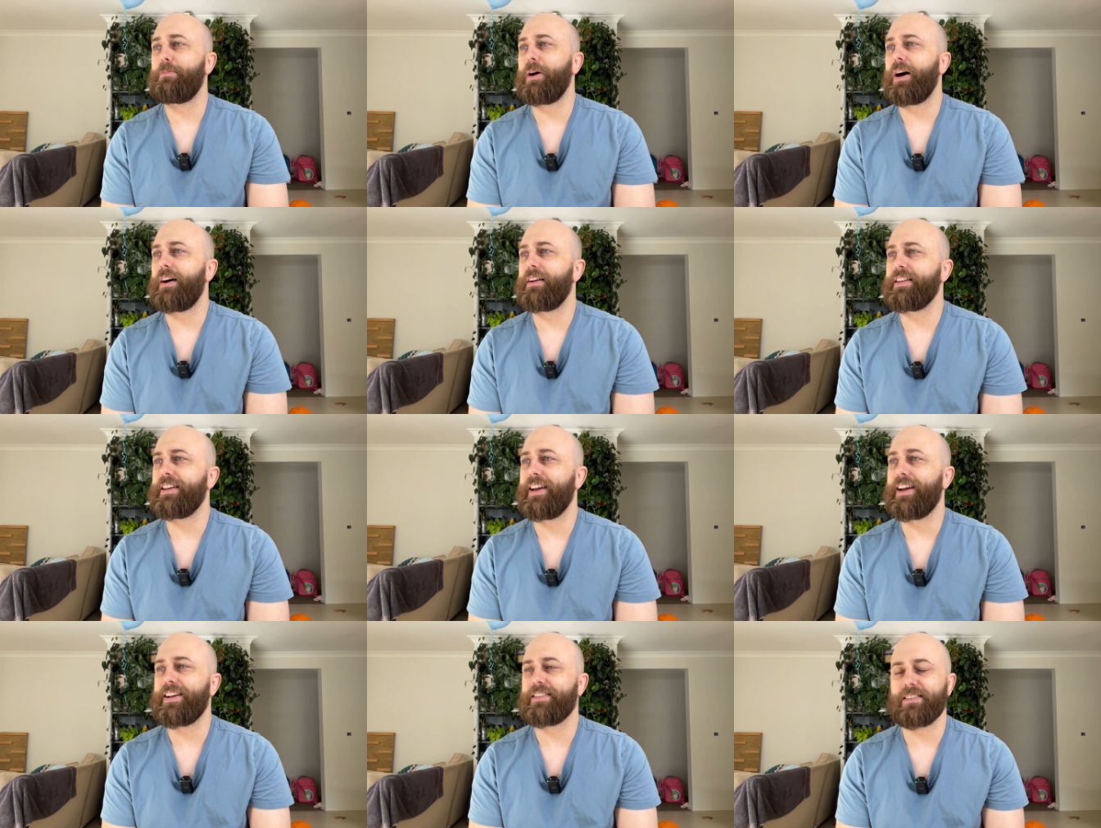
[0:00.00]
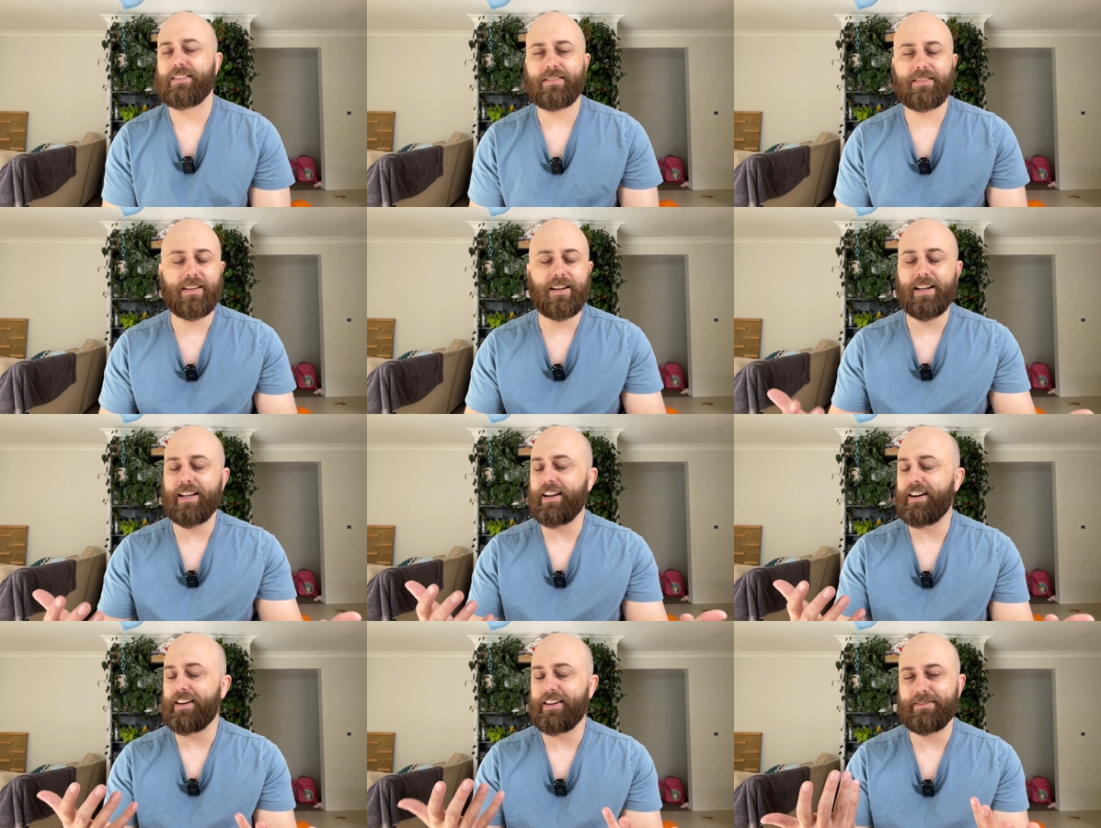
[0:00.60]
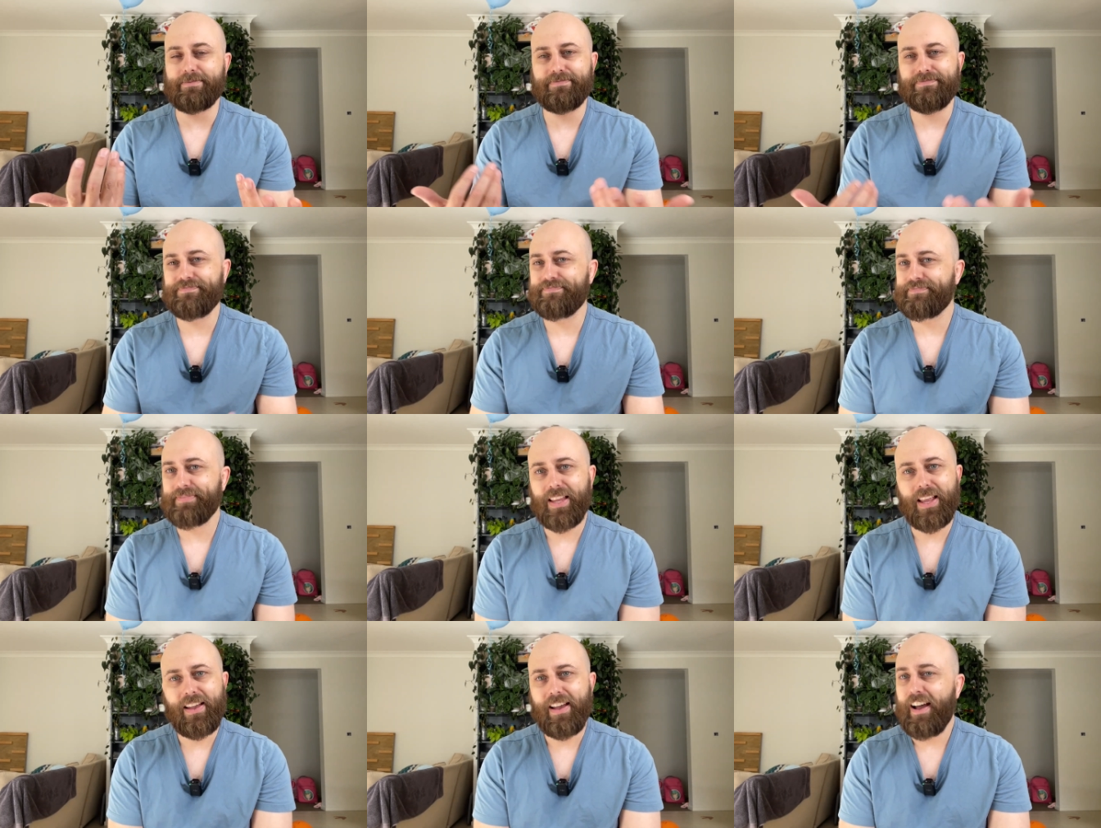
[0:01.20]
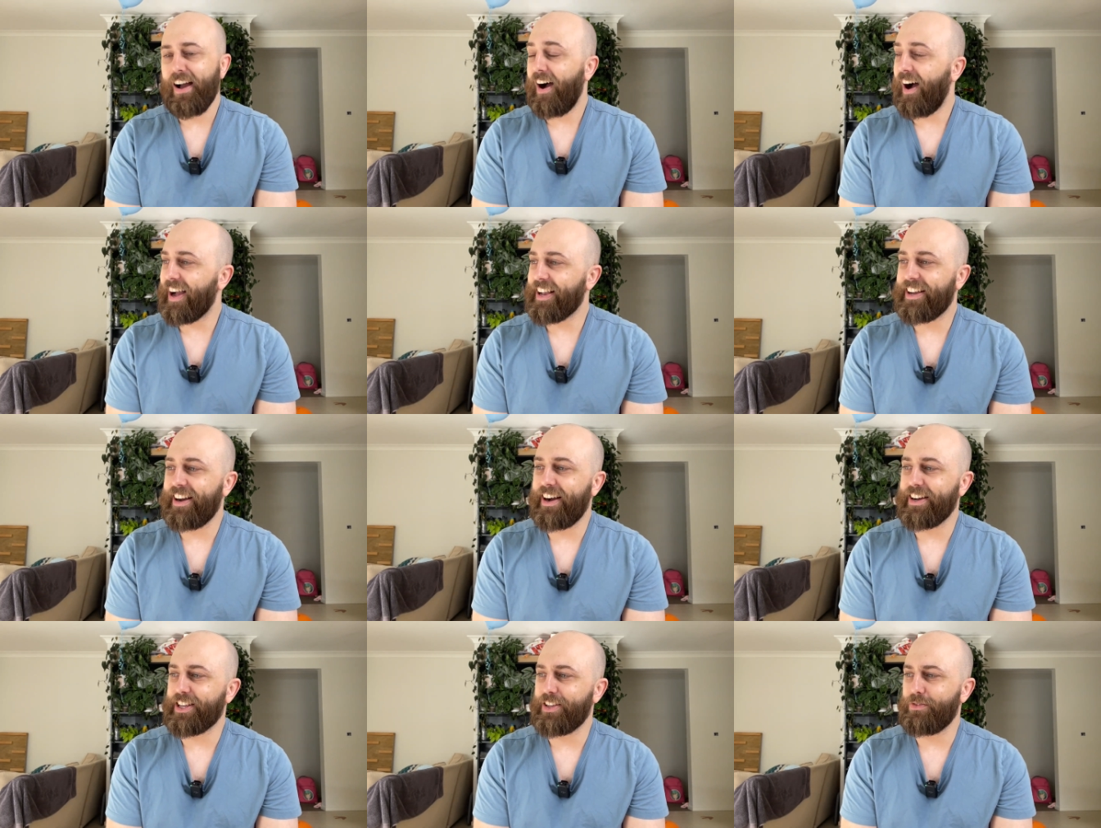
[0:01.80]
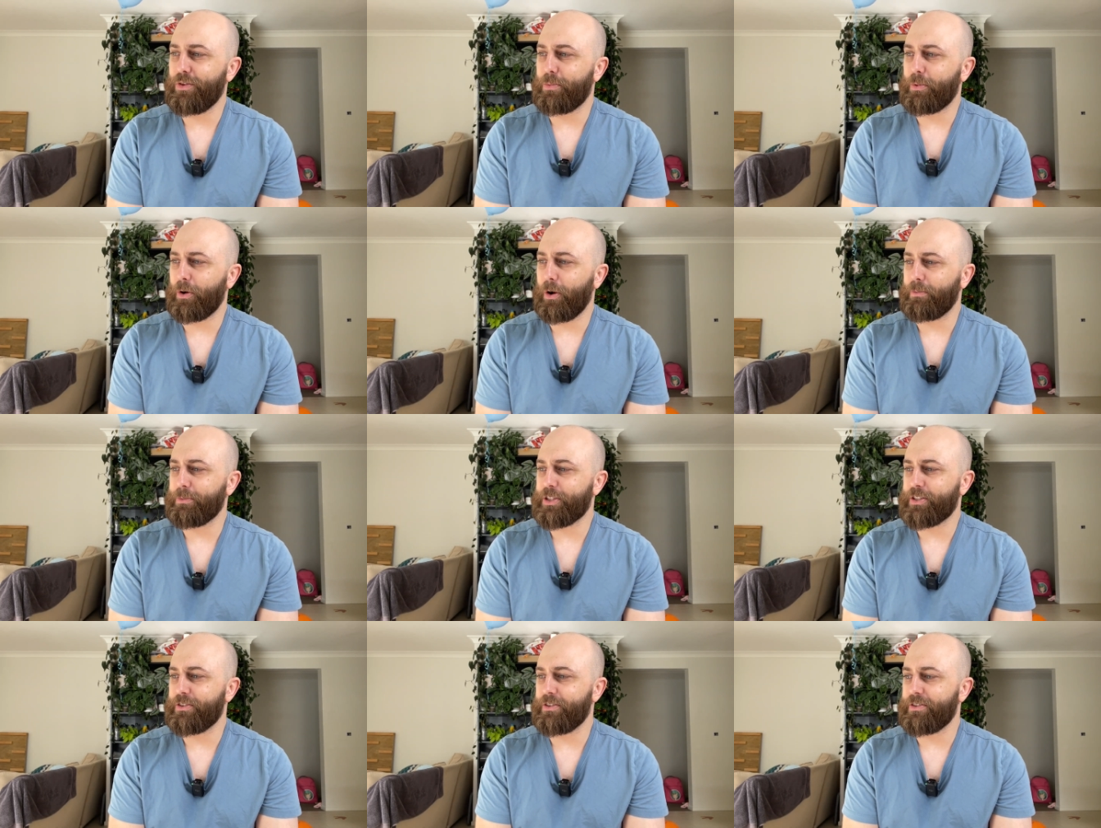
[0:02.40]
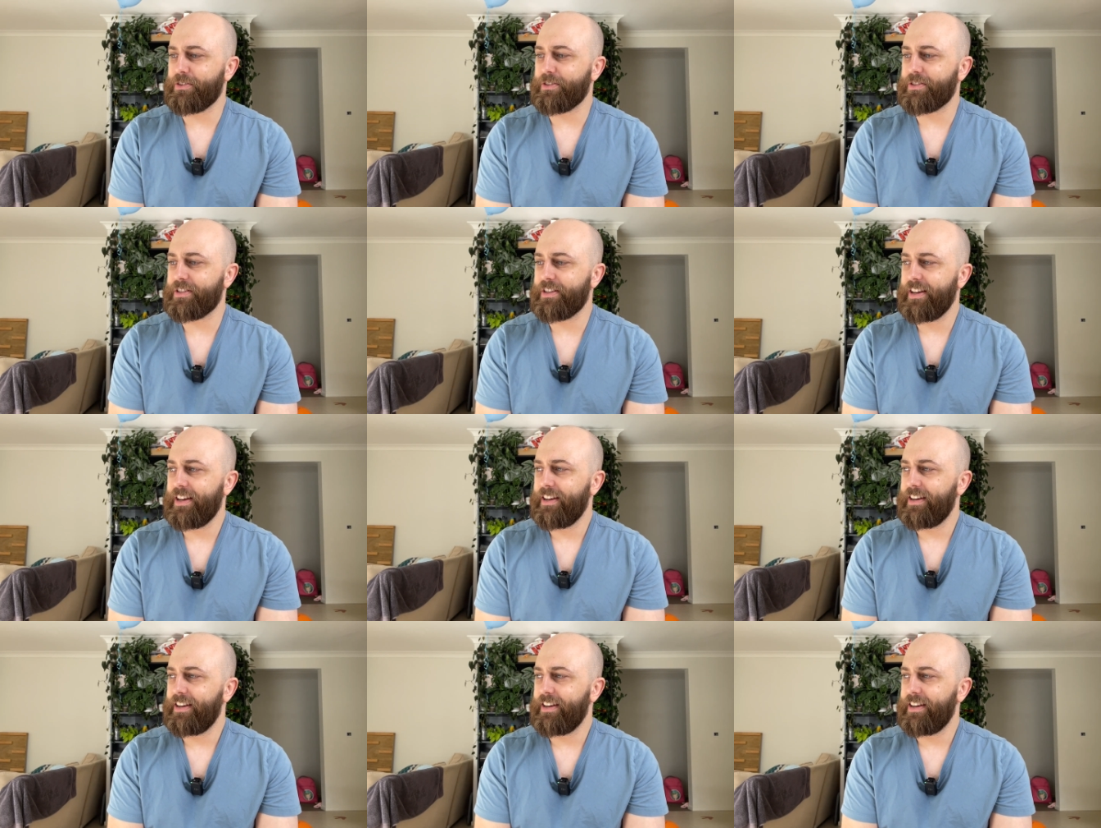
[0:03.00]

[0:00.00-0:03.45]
But yeah, as I said, I can't give you promises.